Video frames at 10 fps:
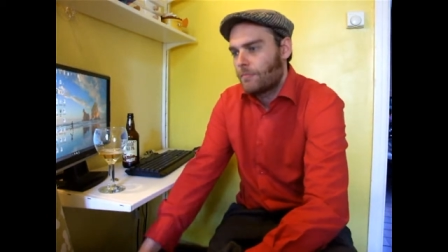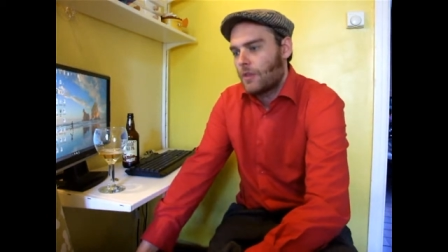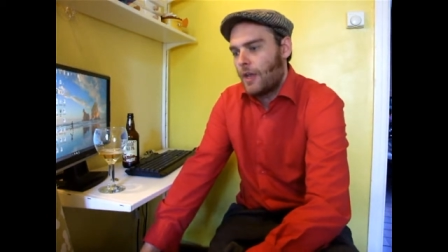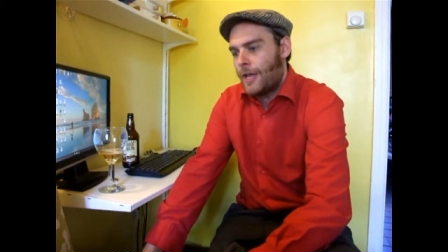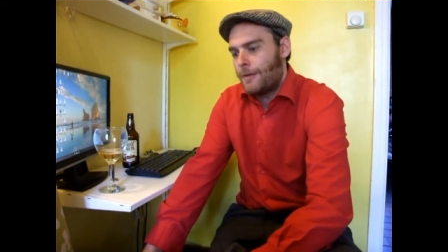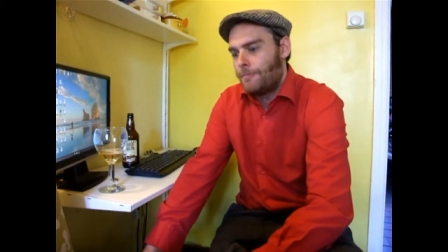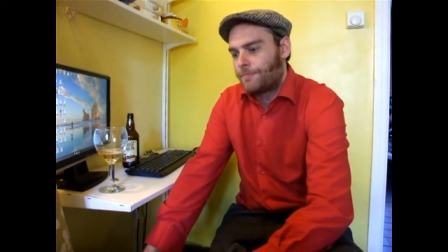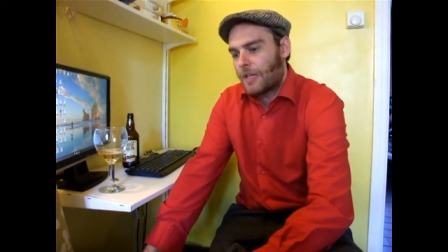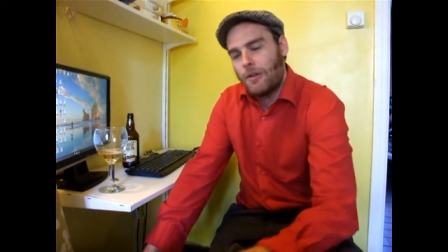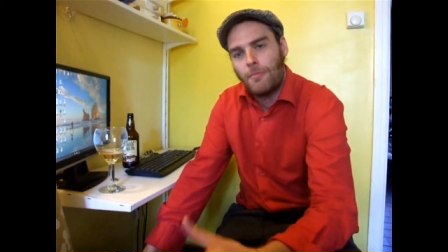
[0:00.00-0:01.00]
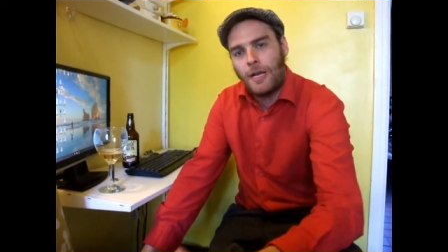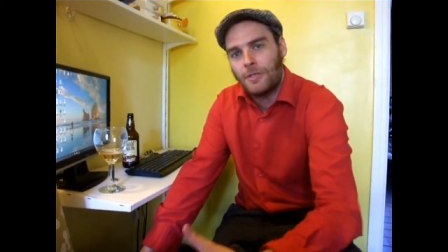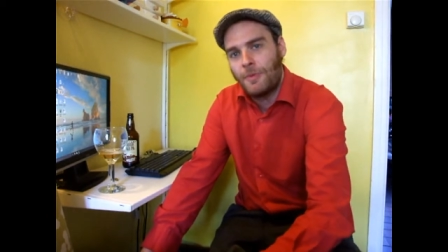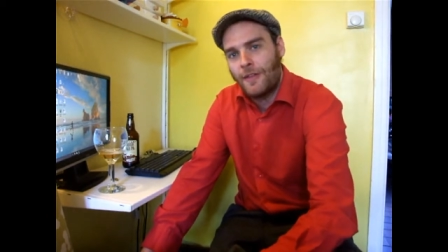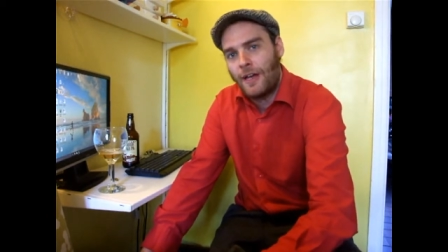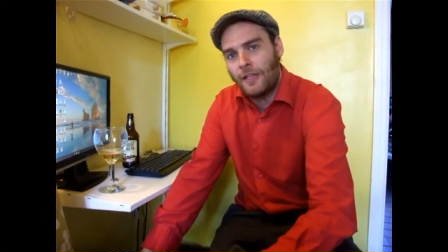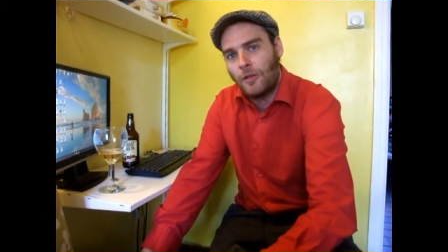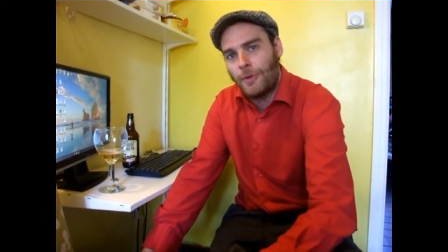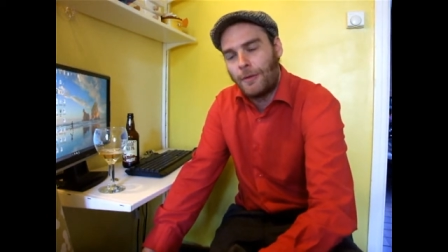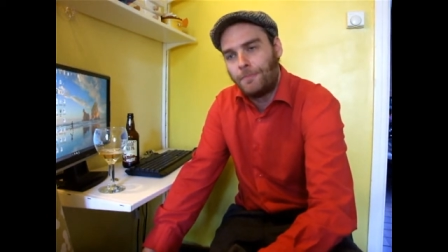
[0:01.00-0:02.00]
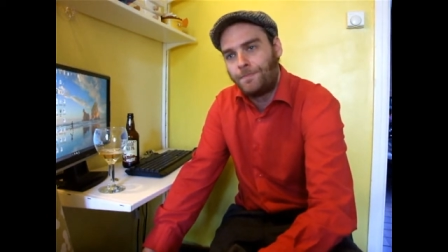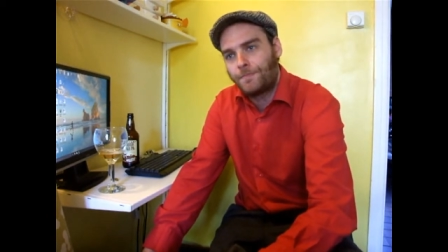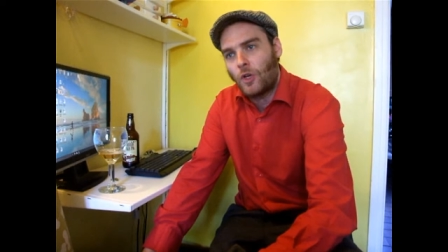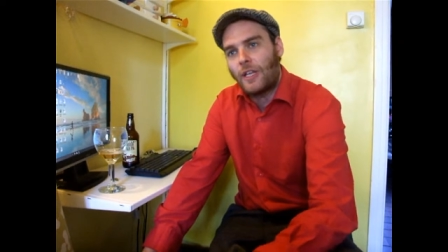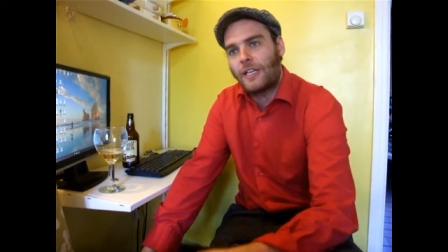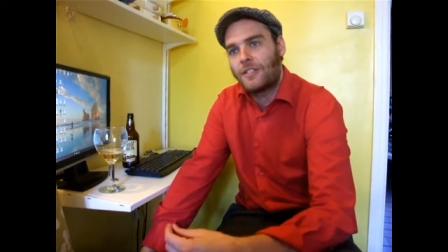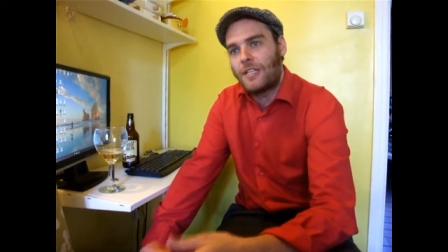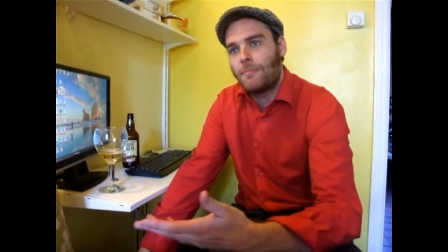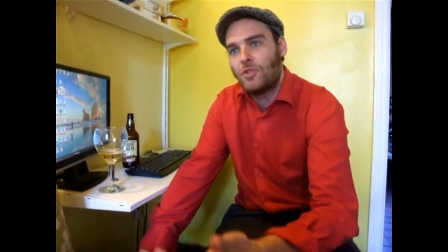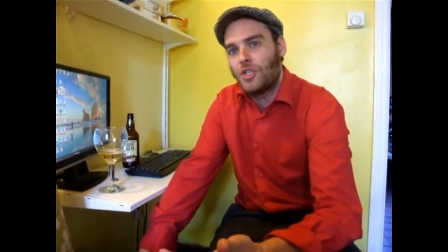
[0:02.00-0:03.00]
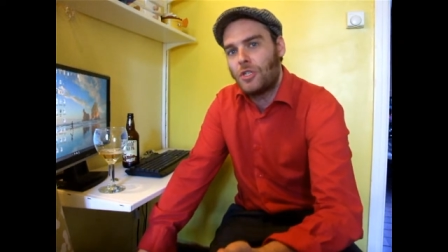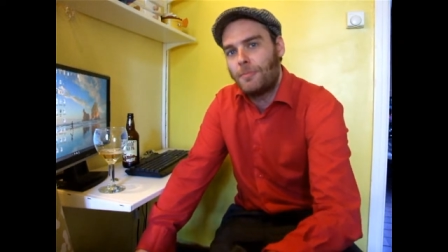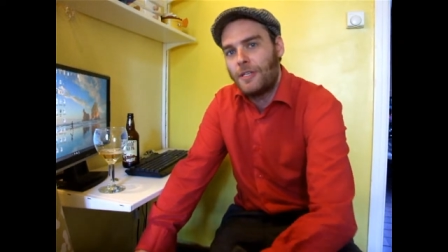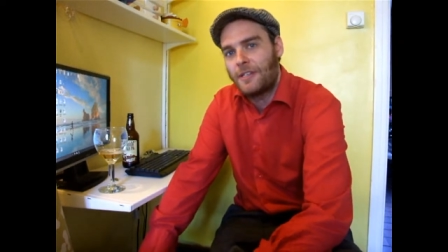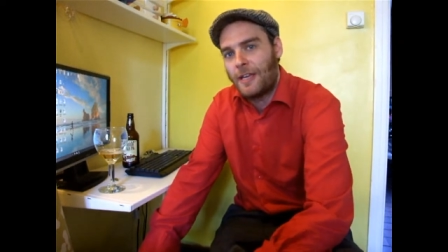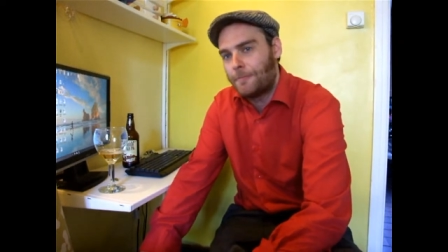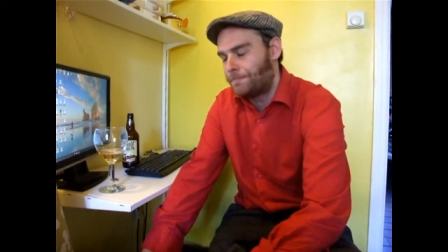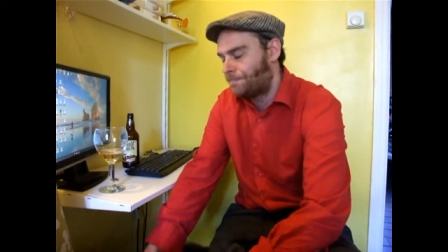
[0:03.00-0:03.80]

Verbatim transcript: Um, it reminds me of that a little bit or like a stem ginger biscuit.